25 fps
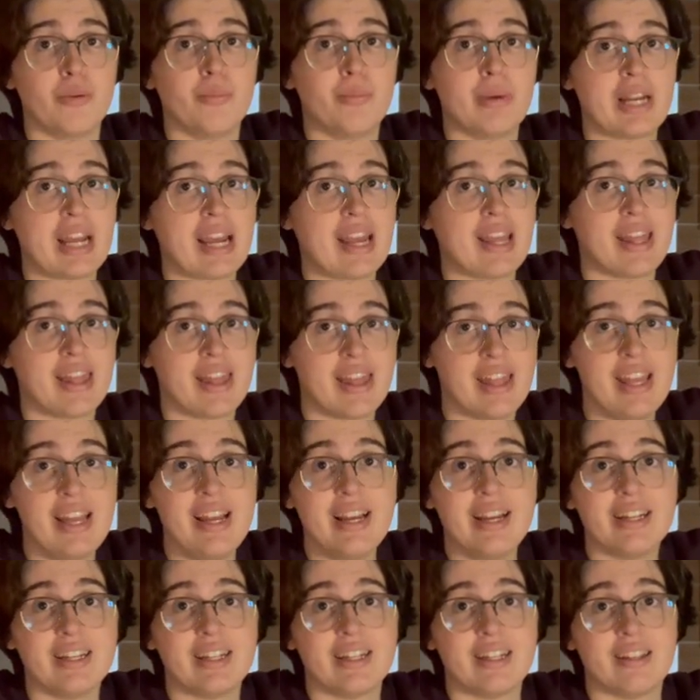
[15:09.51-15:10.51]
but I
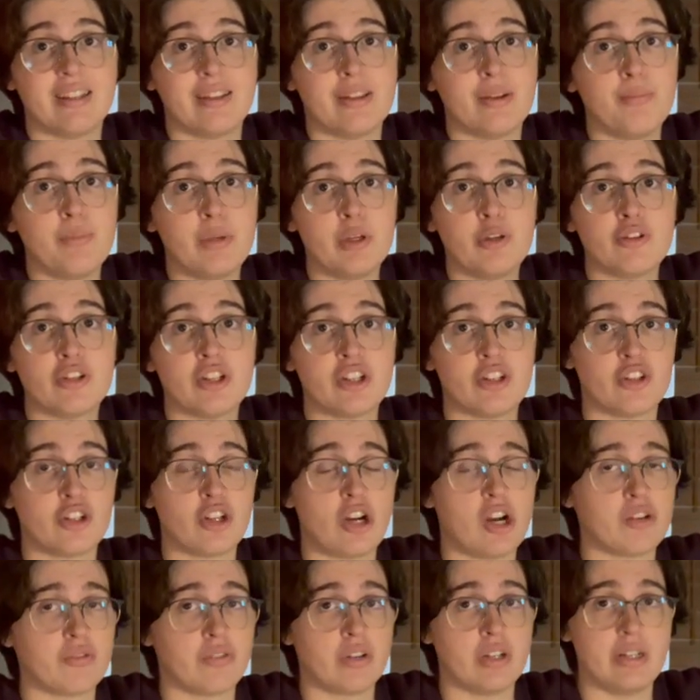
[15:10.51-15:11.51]
think the music
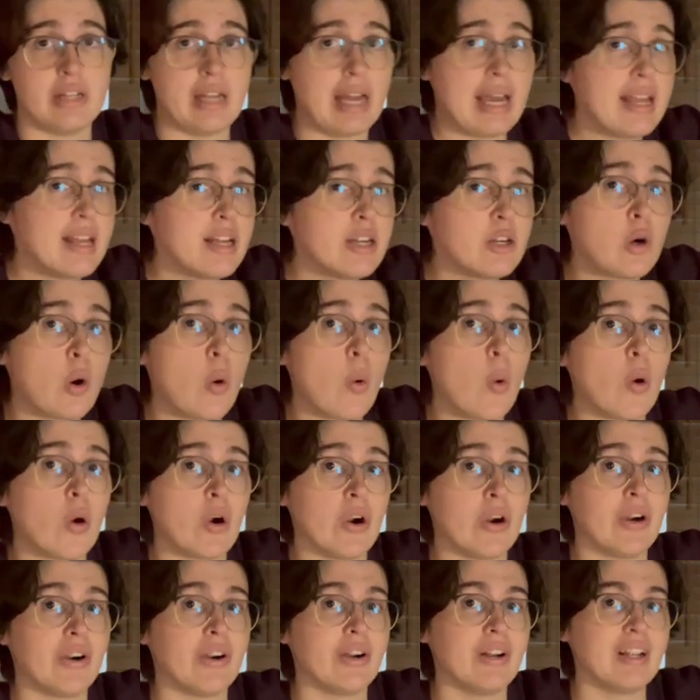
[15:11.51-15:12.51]
genre
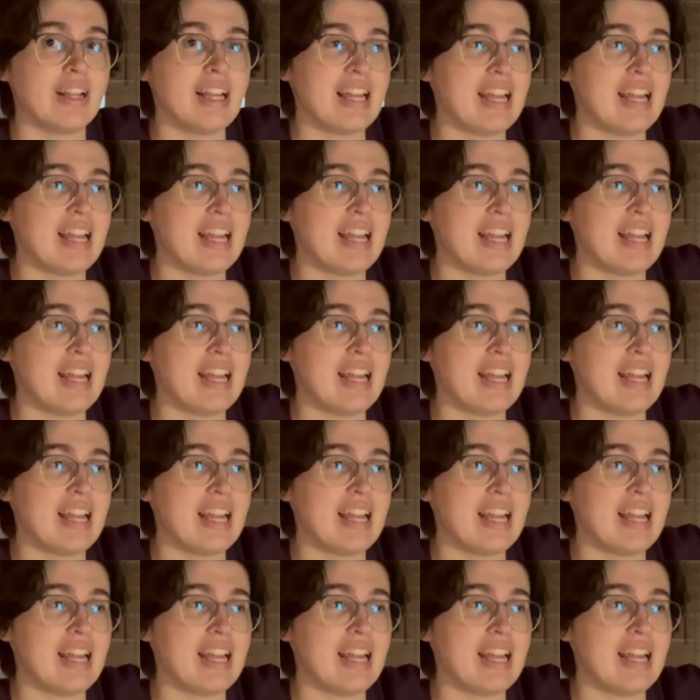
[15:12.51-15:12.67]
Nightcore